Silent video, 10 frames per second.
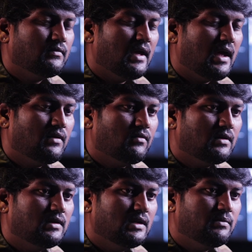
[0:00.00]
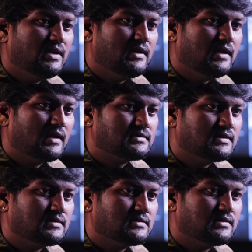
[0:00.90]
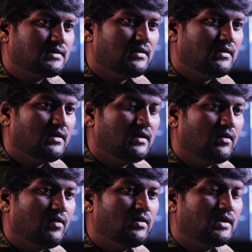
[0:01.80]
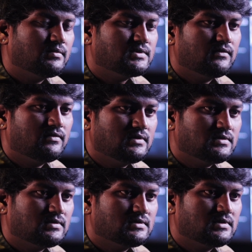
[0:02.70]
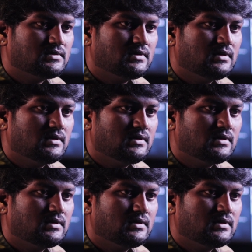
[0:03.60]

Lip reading: we had only limited access and all types of resources.